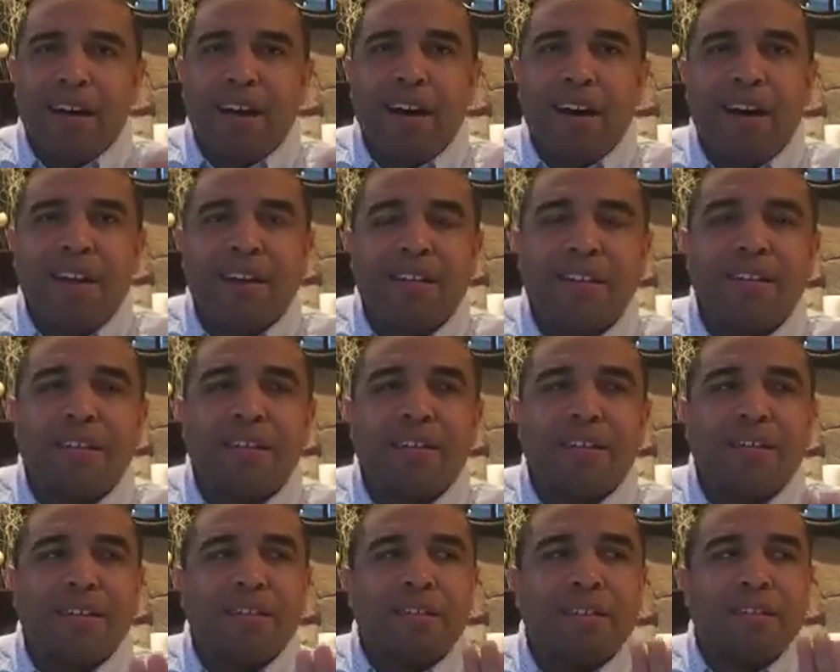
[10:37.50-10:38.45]

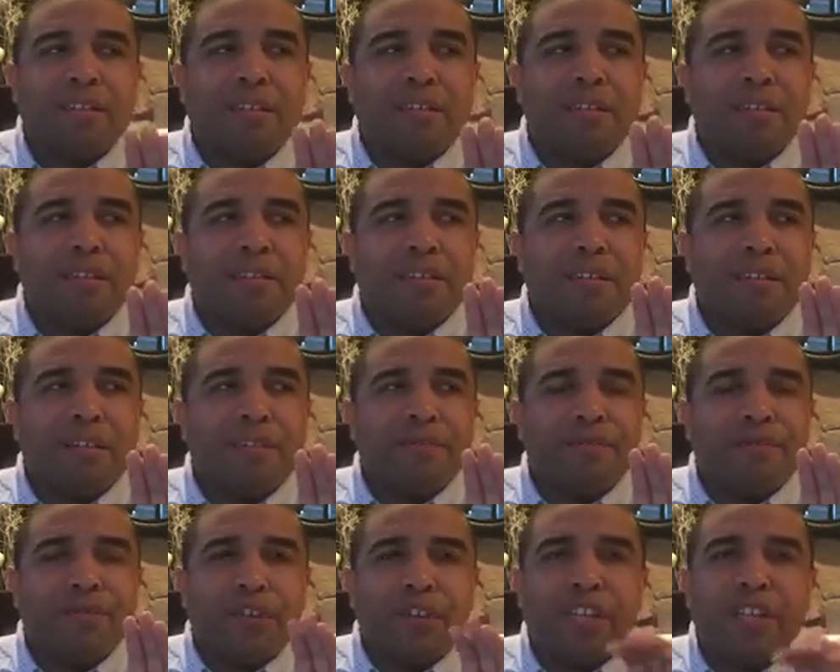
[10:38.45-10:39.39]

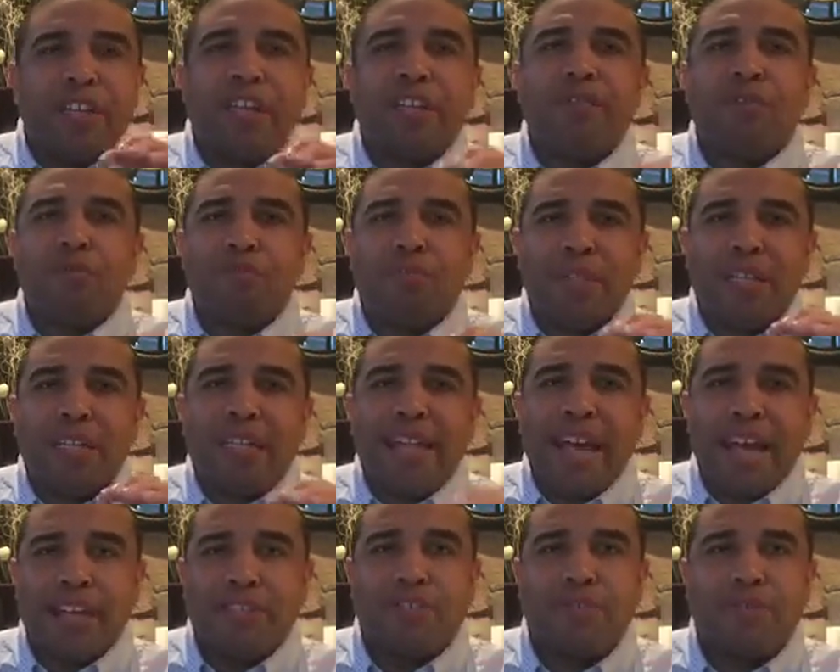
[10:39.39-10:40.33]
unforgivably
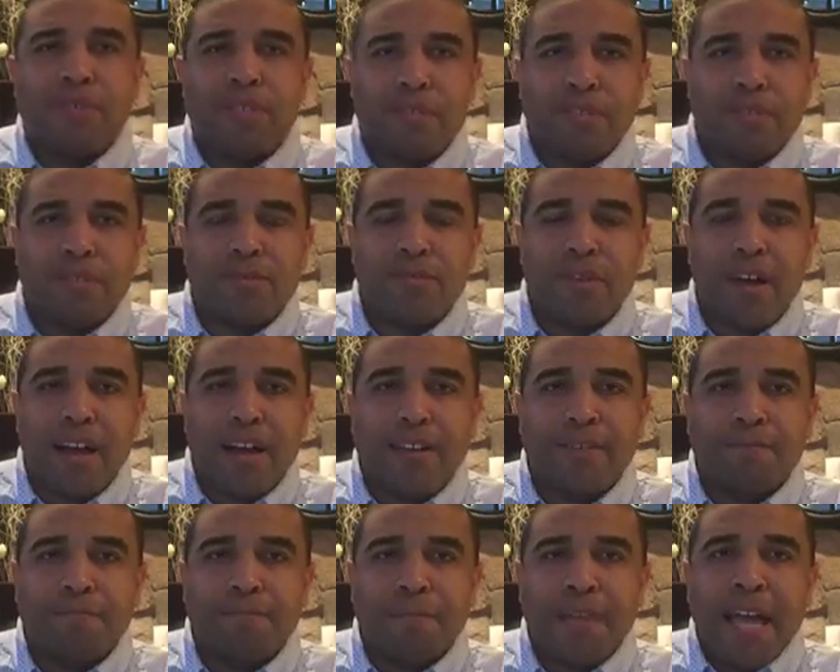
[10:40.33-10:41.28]
dangerous, right?
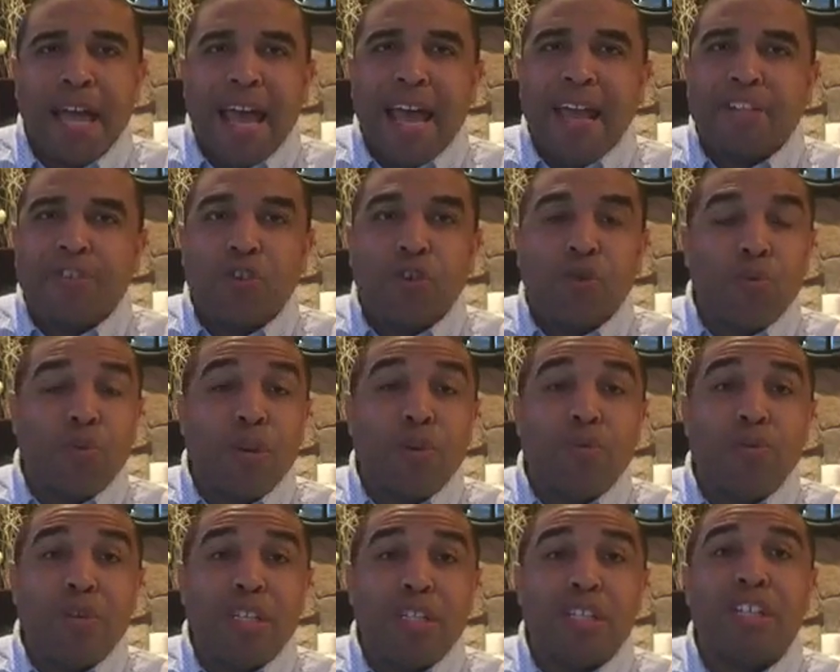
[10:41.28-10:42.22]
And so when
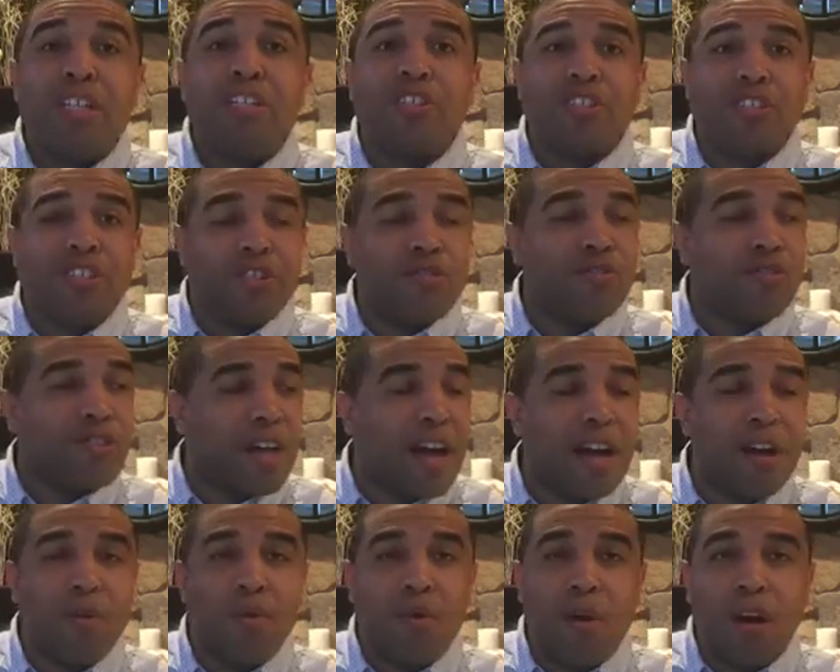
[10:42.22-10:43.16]
we teach children how
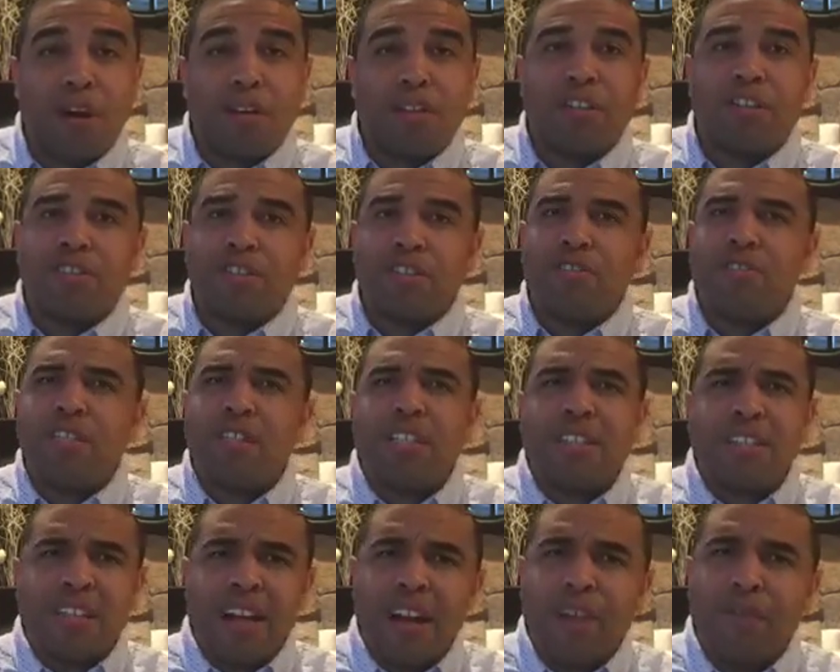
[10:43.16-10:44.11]
to walk, there are certain things
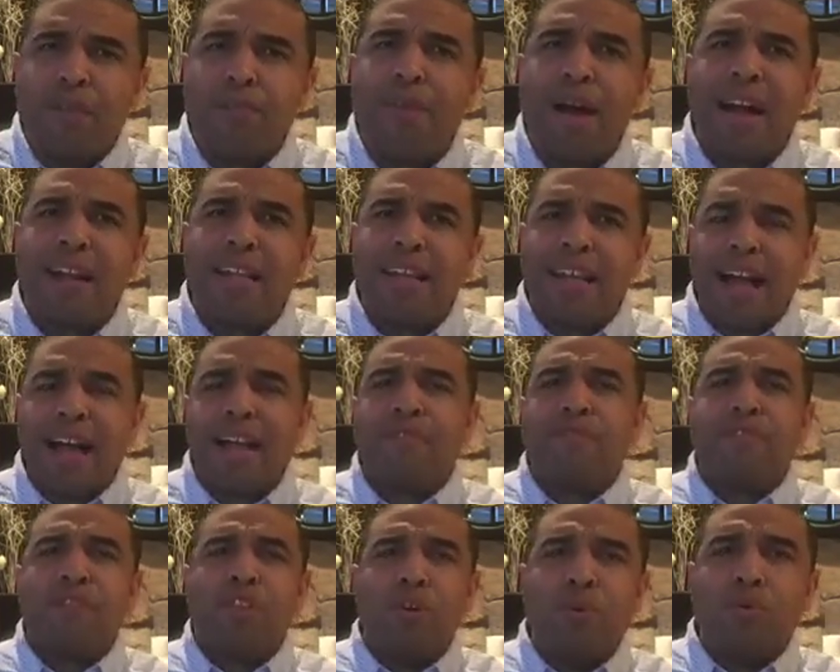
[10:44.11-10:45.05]
that everybody kind of
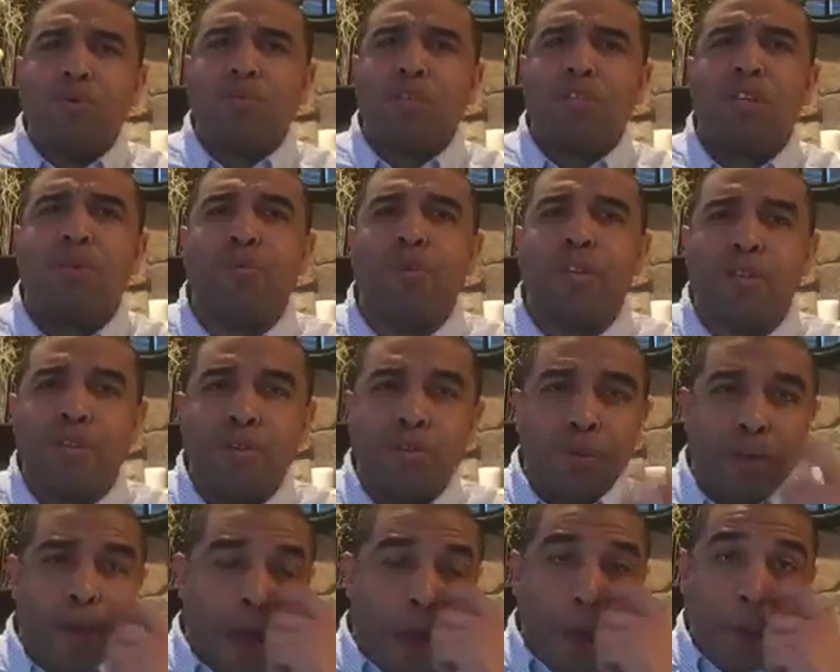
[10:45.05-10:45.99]
knows that we do.
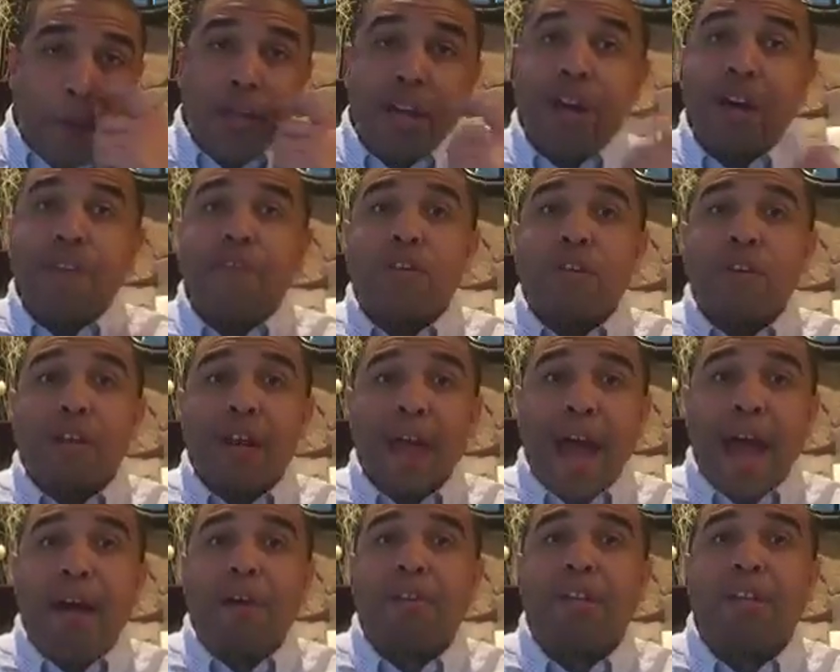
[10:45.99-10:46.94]
We cover
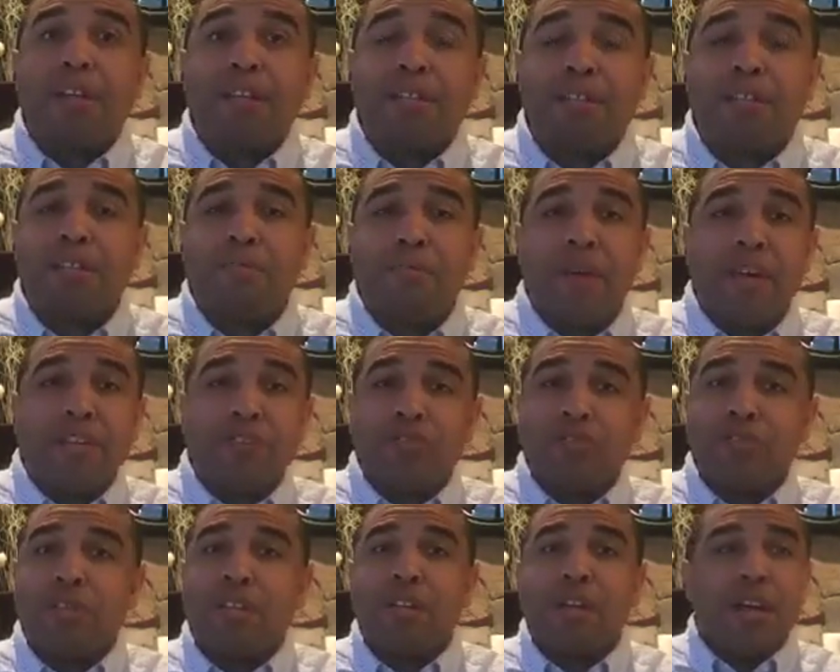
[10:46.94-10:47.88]
outlets to make sure
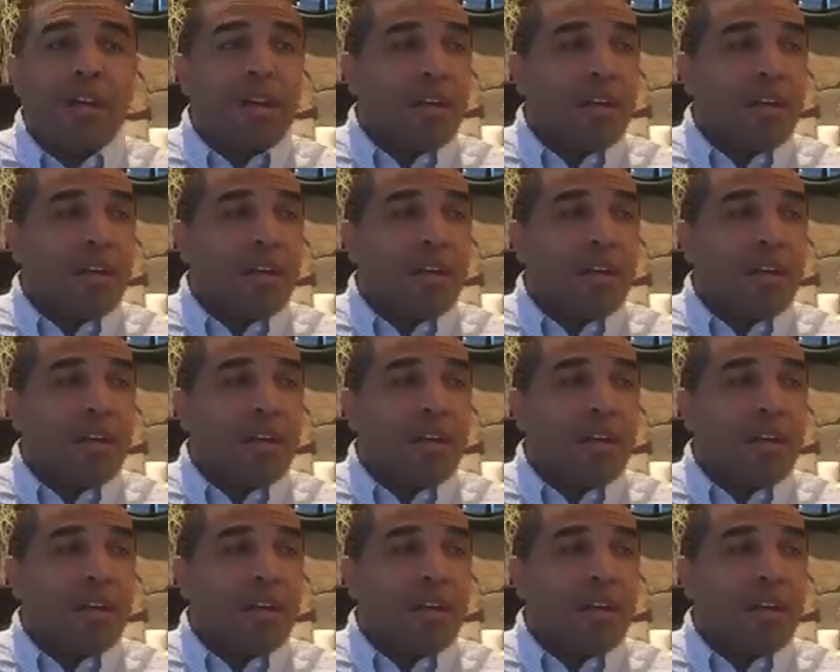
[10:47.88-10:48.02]
that